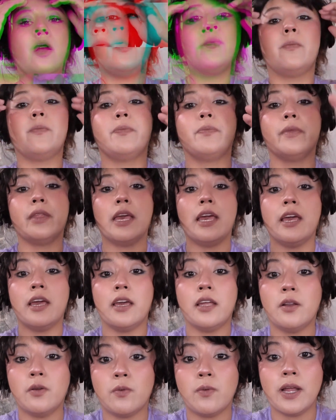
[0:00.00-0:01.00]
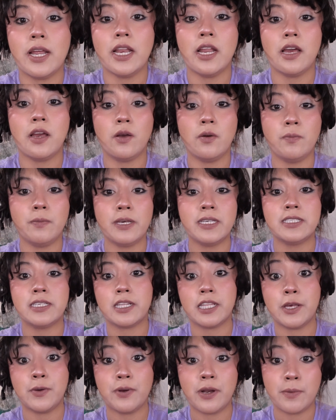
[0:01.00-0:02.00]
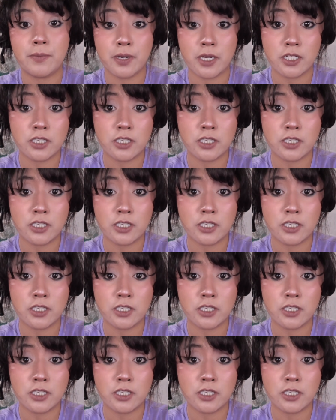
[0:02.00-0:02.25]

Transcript: Oh, and right now basically what I'm